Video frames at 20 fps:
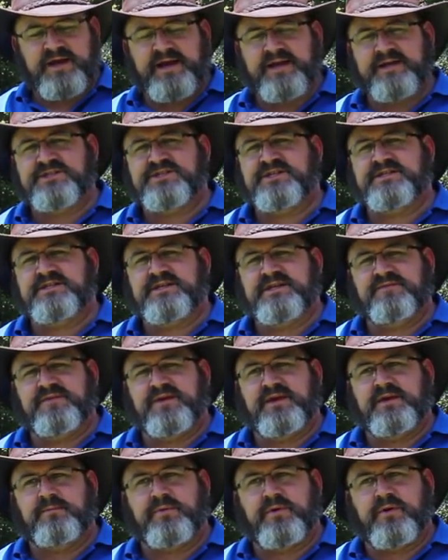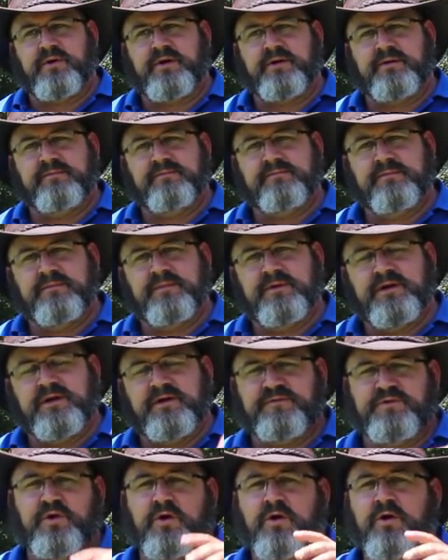I G T V part.
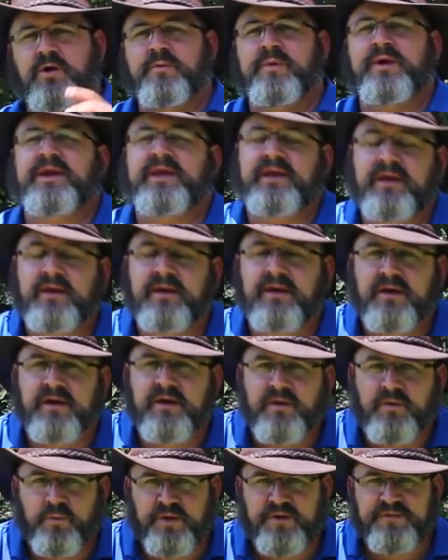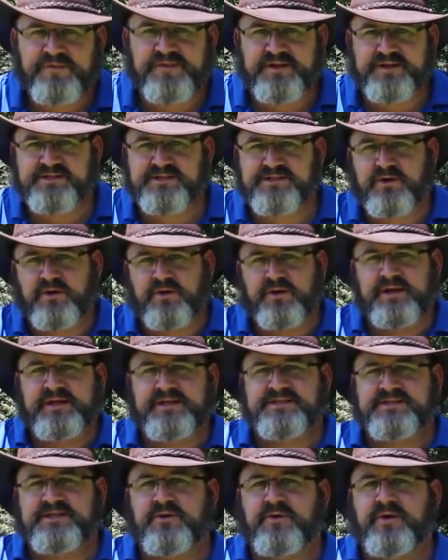If you're already with us on
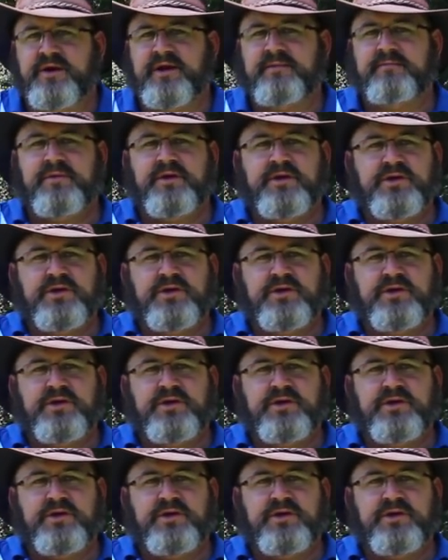Instagram,